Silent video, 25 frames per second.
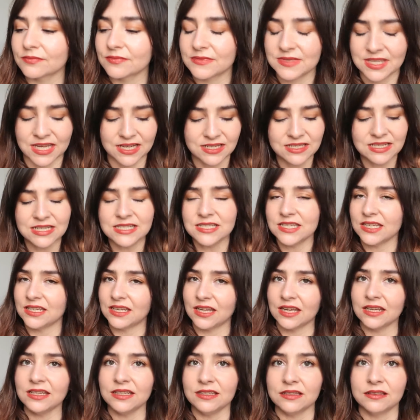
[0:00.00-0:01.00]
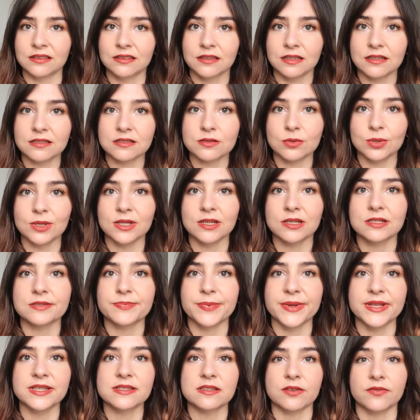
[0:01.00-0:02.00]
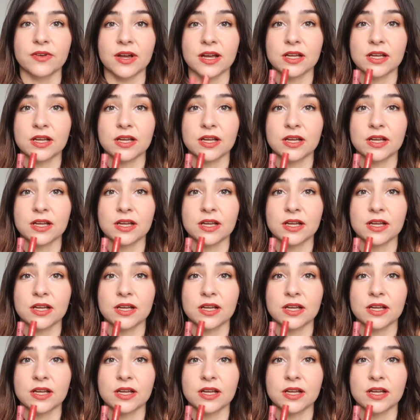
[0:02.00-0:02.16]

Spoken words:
$10.99, that's quite expensive.